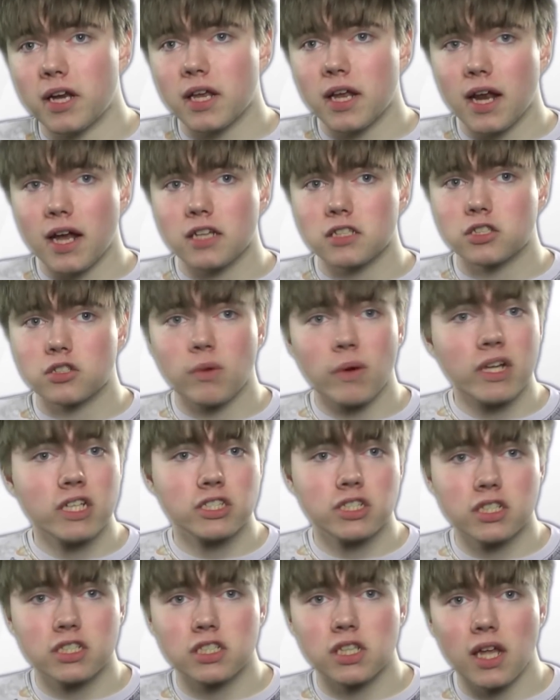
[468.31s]
It has
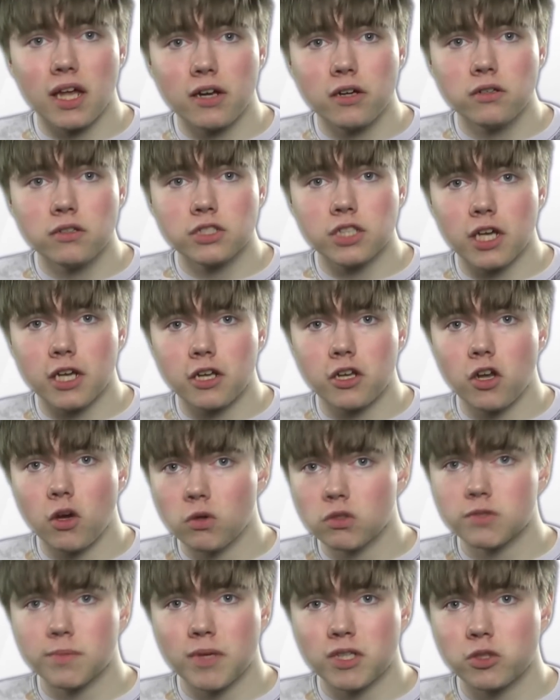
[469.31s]
26 letters and no
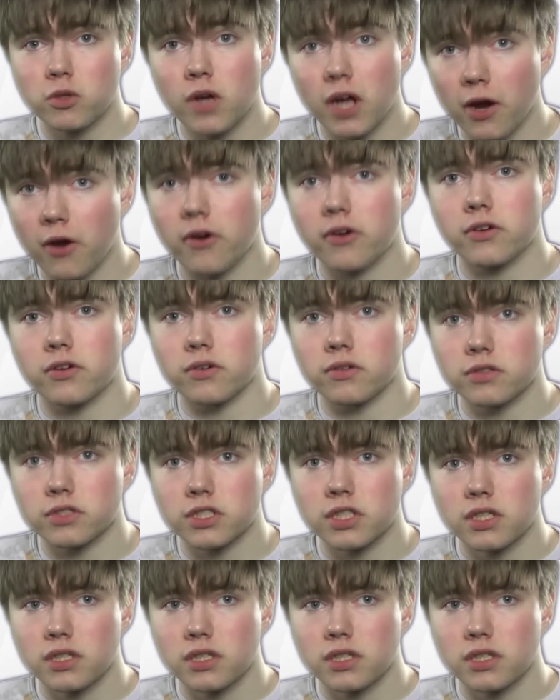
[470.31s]
special characters.